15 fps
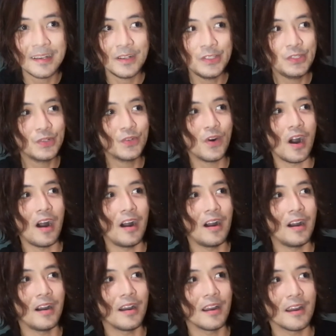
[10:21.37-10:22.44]
you
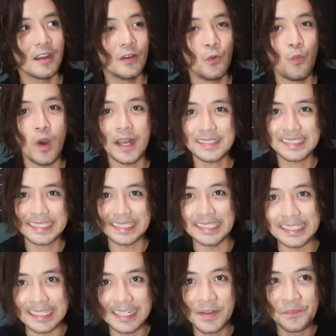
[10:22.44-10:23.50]
are
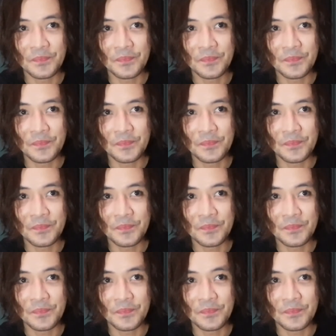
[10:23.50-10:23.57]
watching.